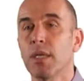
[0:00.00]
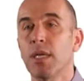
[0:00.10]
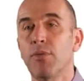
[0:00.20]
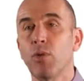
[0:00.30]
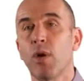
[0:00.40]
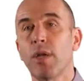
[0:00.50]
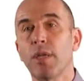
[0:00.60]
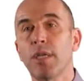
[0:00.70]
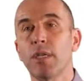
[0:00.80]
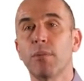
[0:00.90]
If you want
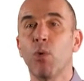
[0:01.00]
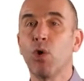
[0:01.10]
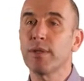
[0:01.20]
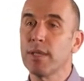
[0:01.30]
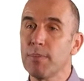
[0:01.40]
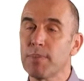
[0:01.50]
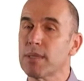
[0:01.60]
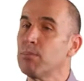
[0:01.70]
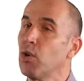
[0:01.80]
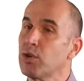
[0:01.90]
to hear more
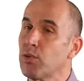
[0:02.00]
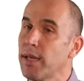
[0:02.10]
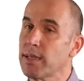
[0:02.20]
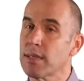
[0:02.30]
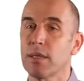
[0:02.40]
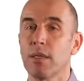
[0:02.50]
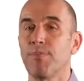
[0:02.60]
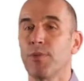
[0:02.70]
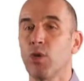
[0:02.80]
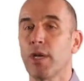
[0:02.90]
tips, more tricks,
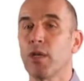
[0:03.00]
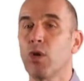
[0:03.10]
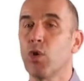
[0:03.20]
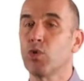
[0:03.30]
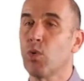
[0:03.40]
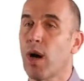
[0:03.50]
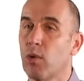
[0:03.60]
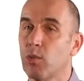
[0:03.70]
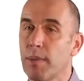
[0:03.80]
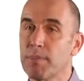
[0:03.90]
you can go to
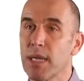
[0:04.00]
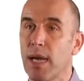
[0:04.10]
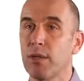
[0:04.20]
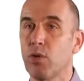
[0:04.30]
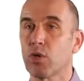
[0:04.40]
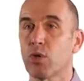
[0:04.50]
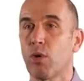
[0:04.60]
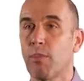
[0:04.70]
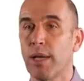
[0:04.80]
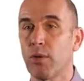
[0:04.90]
our website,
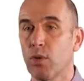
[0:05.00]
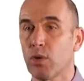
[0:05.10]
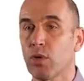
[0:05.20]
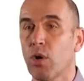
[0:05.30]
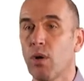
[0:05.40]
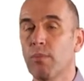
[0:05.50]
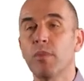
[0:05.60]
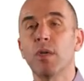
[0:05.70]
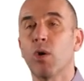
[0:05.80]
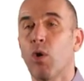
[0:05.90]

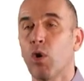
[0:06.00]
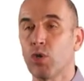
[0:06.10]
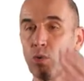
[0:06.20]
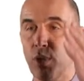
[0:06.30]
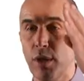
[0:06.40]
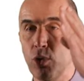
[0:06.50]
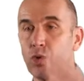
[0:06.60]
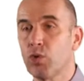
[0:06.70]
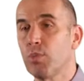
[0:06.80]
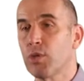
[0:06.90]
drromano.com, or to the
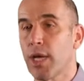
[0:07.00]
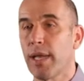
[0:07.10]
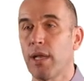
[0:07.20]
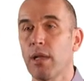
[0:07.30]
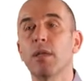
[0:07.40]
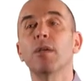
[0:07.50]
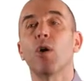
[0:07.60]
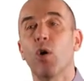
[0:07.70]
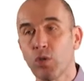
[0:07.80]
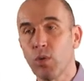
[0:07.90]
YouTube channel,
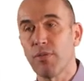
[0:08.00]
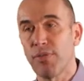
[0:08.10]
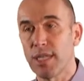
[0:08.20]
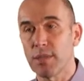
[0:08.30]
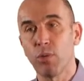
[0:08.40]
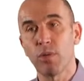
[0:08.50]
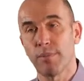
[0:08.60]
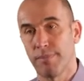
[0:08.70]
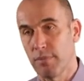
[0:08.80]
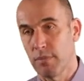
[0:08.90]
or to the Facebook.
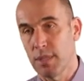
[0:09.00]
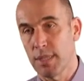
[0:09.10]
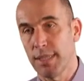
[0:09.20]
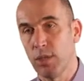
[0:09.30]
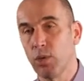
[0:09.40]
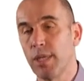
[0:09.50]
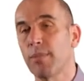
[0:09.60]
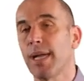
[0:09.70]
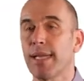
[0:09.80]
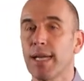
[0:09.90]
See you in
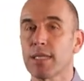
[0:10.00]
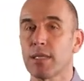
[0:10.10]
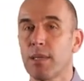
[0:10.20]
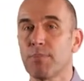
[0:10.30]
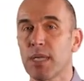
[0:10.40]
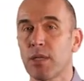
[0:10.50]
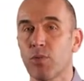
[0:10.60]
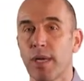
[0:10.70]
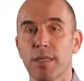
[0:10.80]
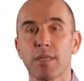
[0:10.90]
my next tips and
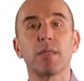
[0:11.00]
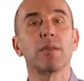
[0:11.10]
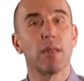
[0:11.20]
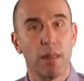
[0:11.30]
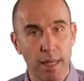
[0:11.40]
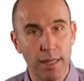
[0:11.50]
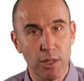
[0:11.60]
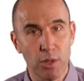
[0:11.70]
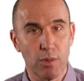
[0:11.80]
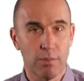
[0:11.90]
tricks. Thank
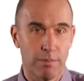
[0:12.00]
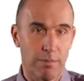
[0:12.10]
you.